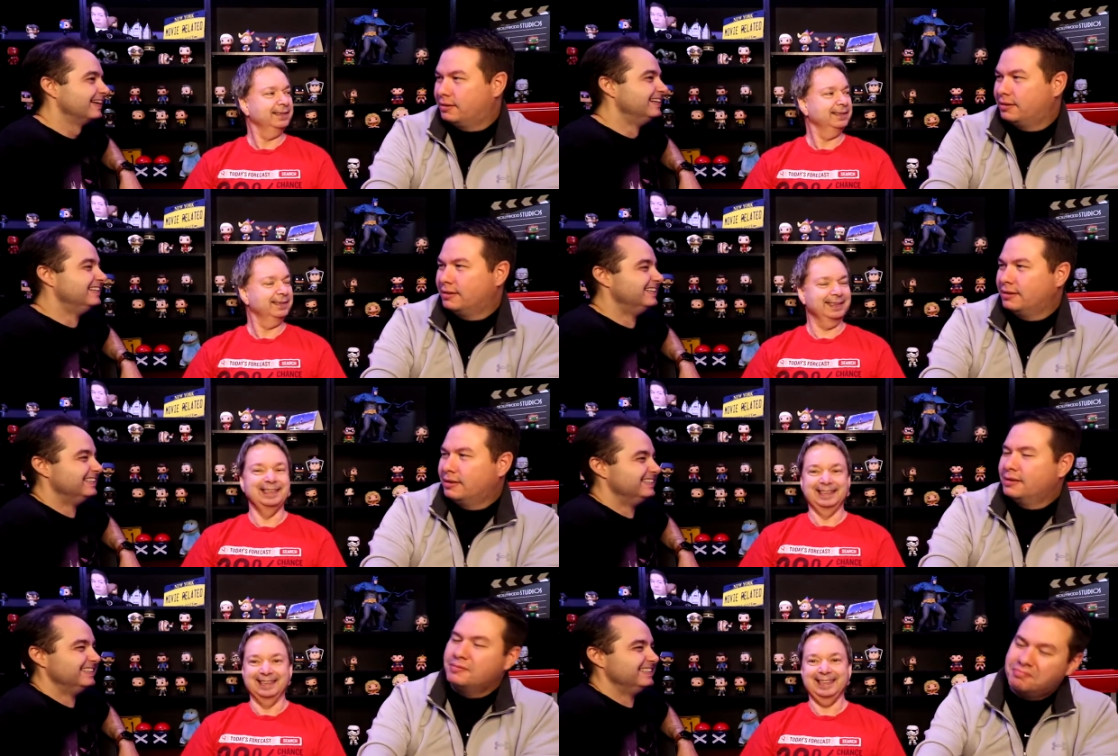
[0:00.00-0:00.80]

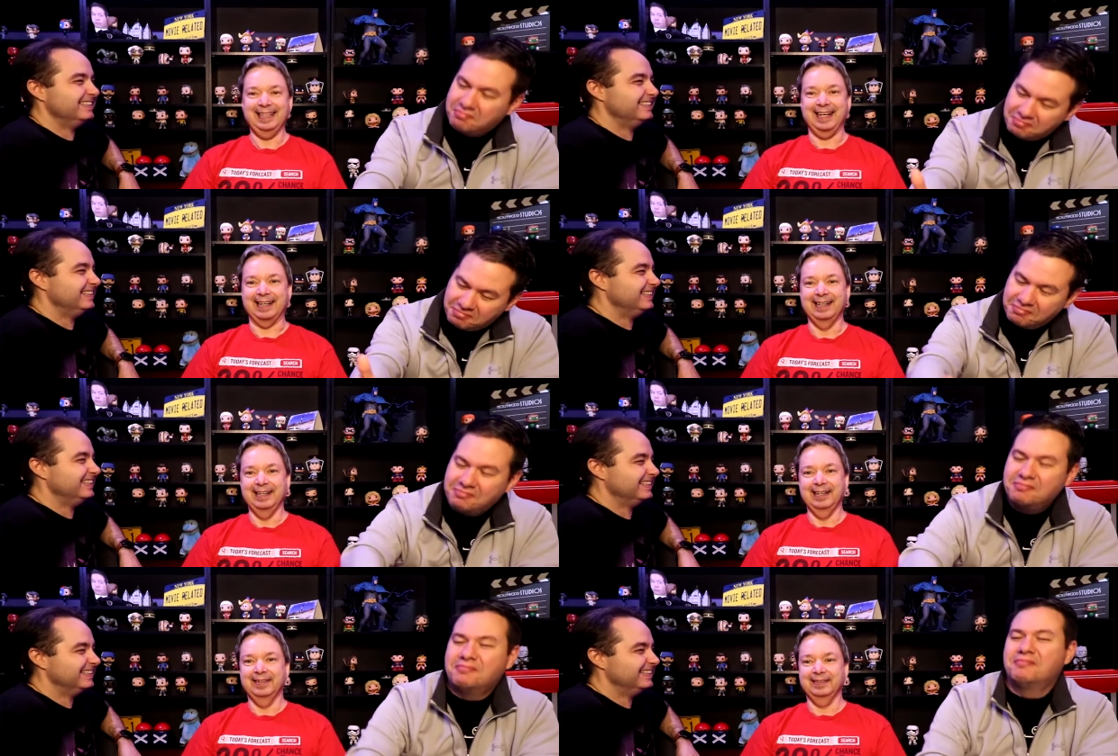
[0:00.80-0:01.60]
Speaker 1: yeah,
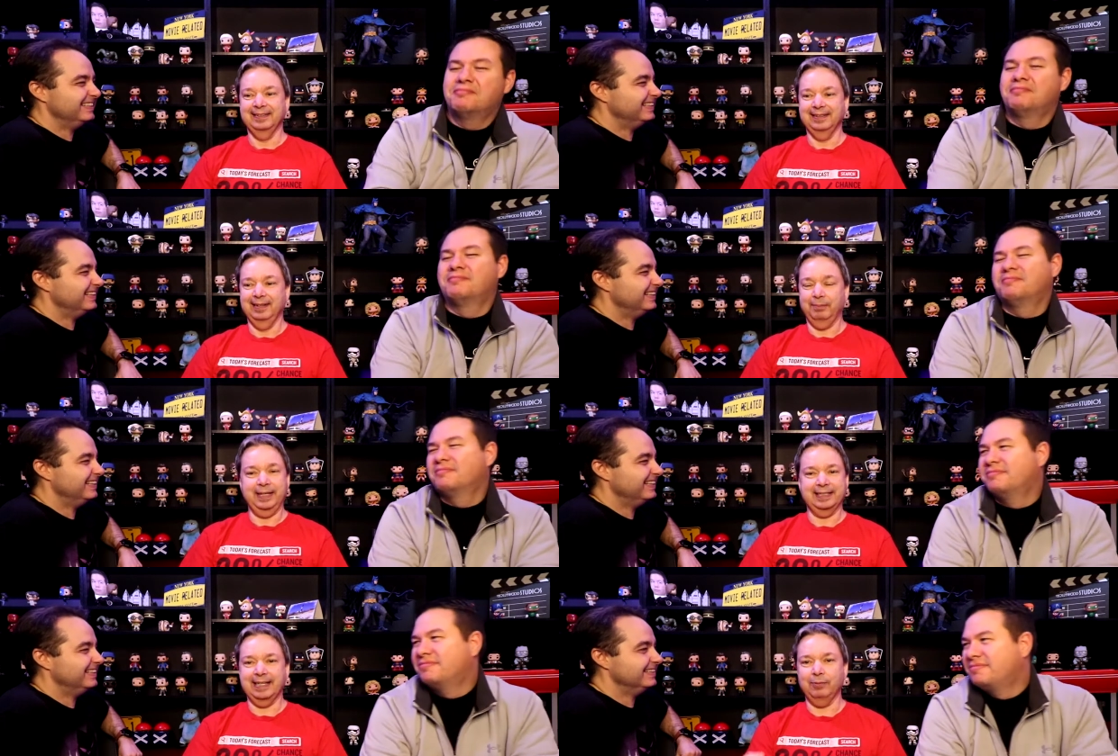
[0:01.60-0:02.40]
but
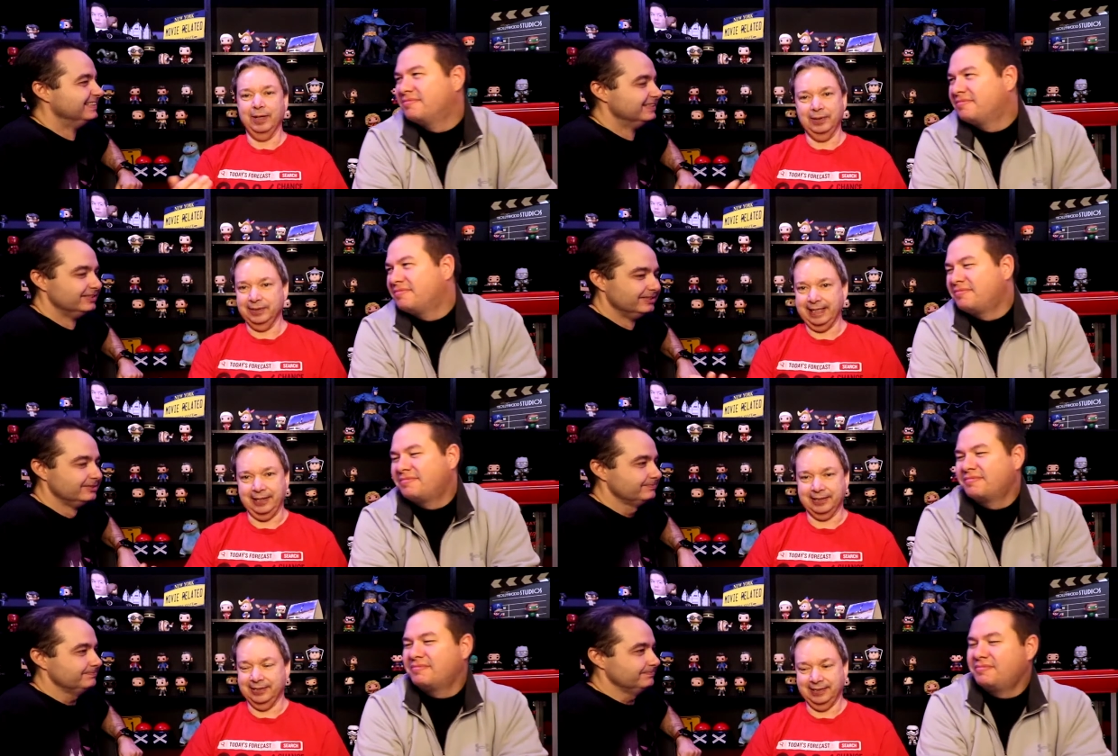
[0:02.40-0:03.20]
it's like one of those
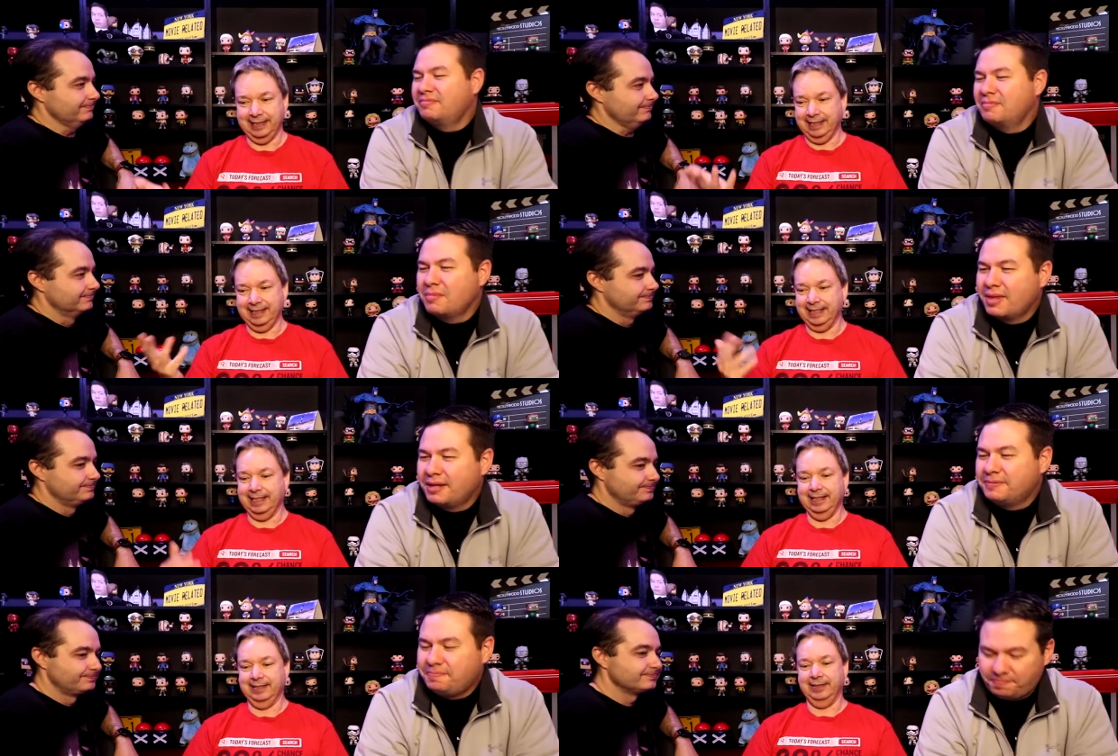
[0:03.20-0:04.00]
characters that you
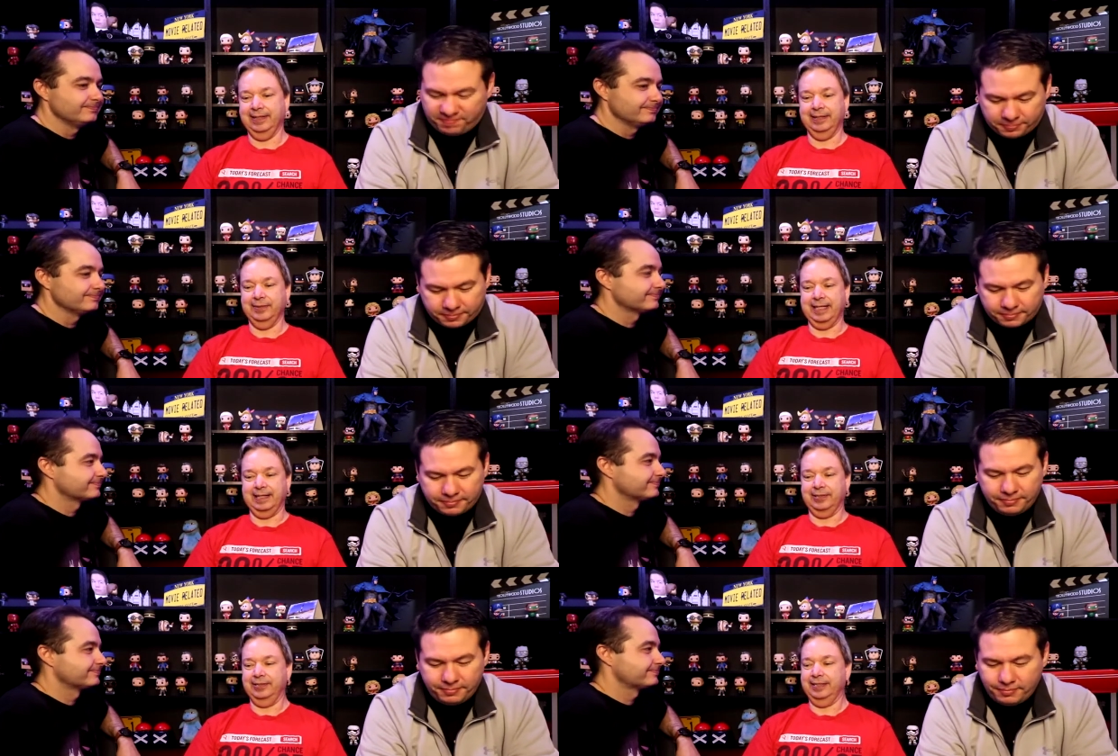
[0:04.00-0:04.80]
see. So those
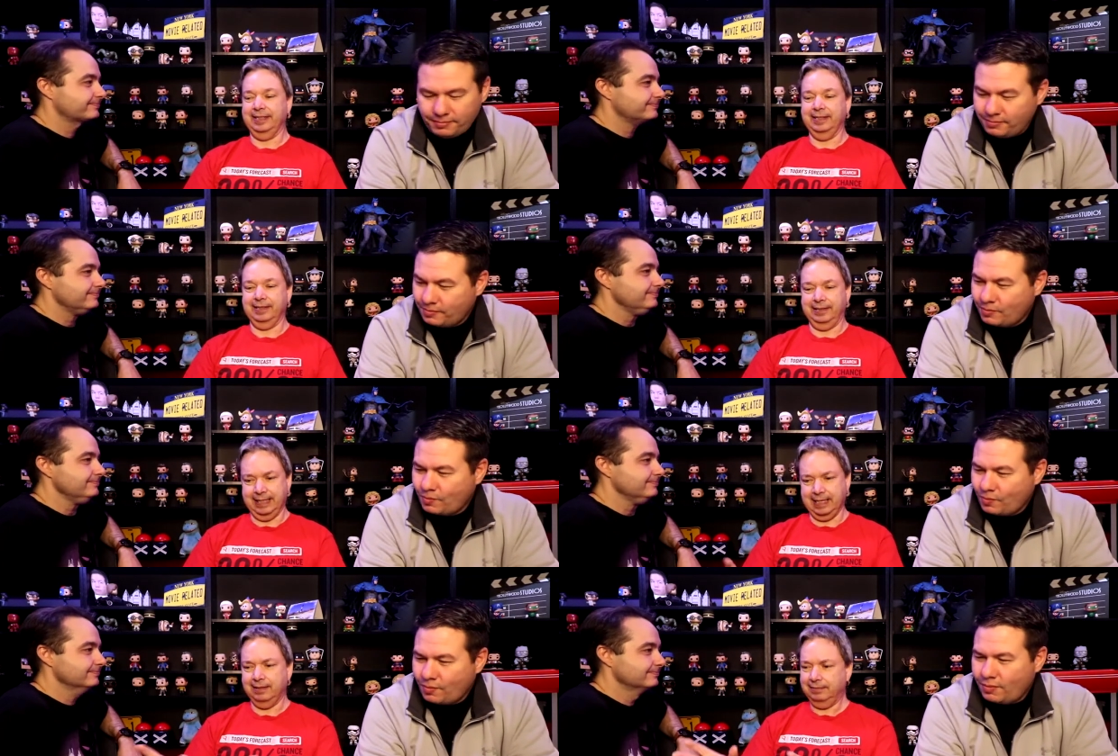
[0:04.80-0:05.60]
actors that you say,
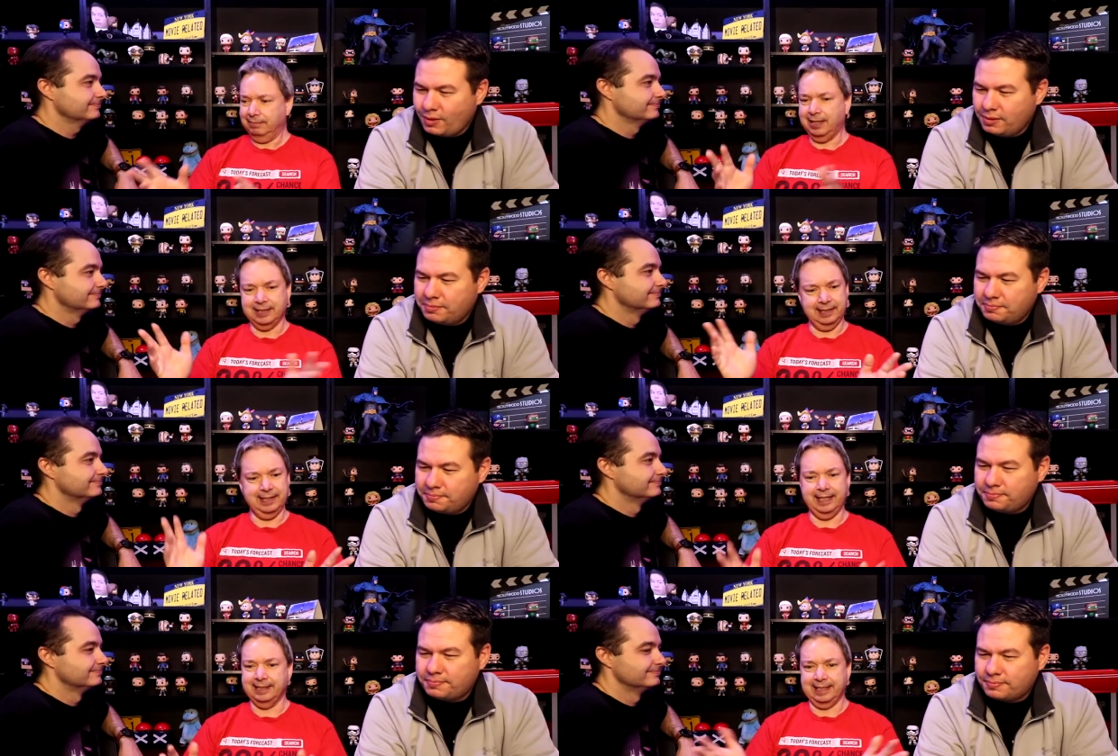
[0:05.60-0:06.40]
yeah, lots of
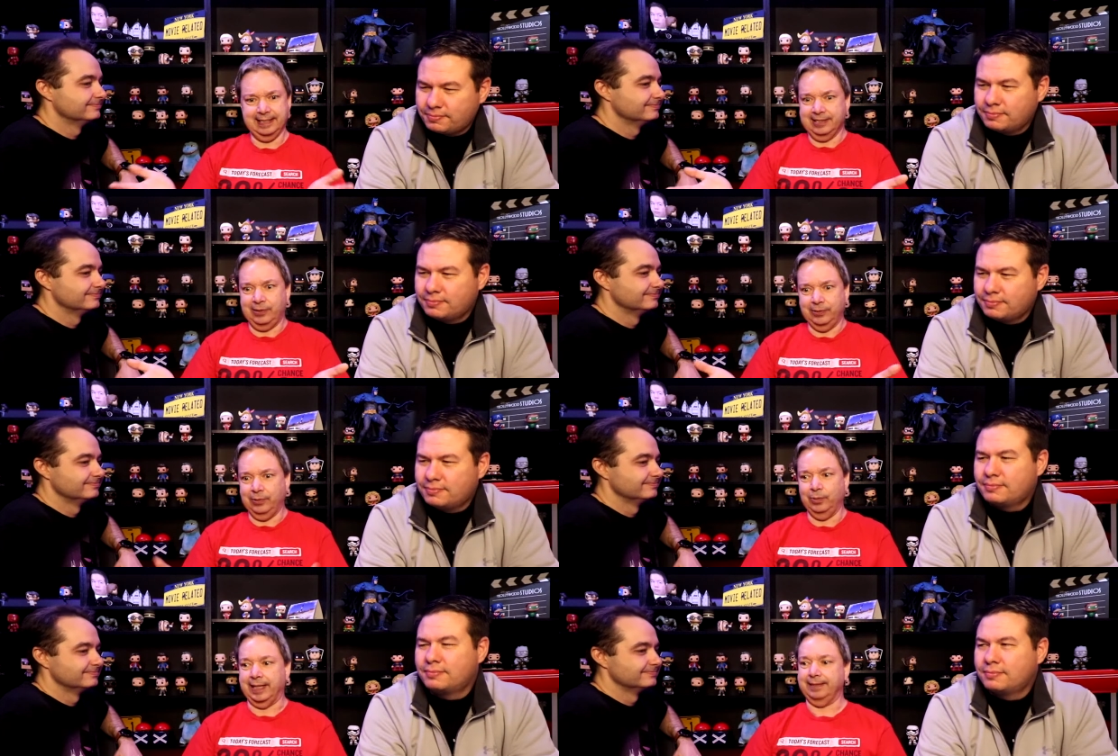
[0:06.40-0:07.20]
things. I just don't
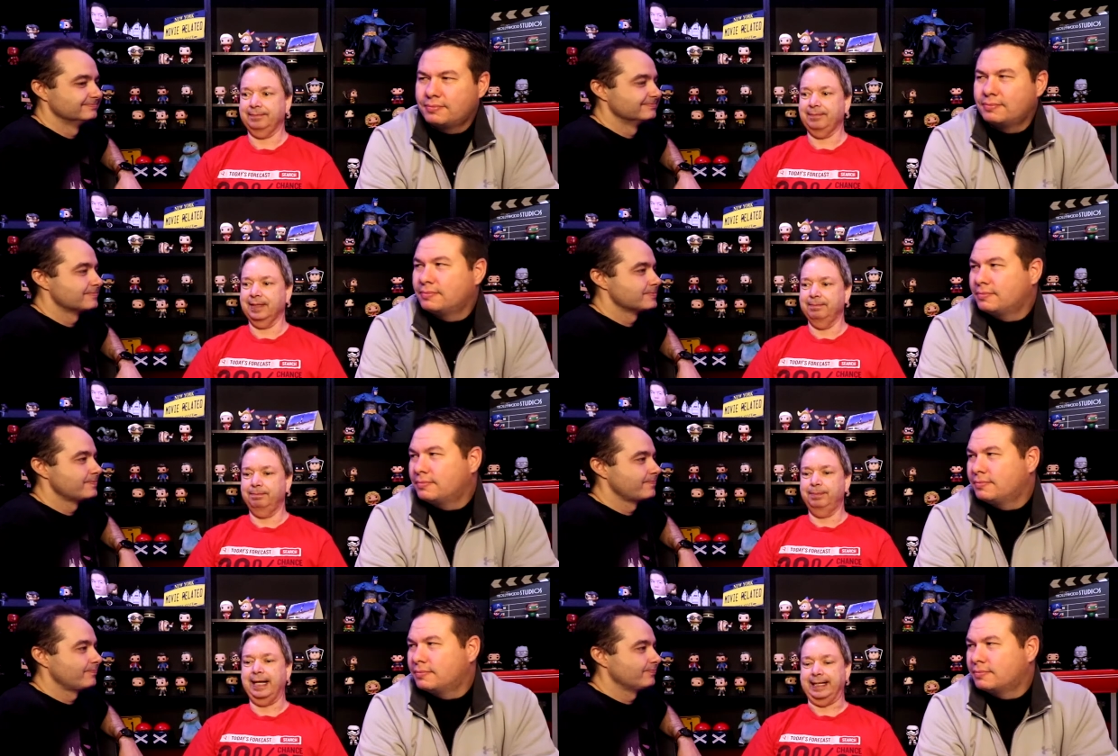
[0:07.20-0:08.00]
know what,
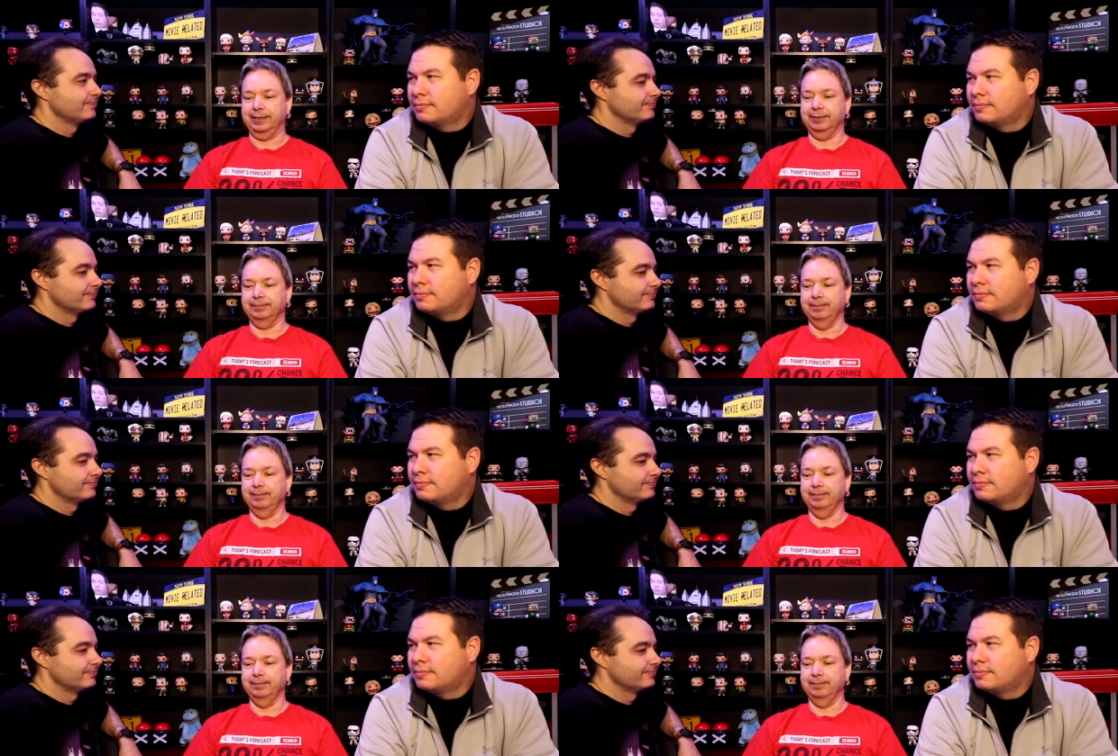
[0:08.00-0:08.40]
but.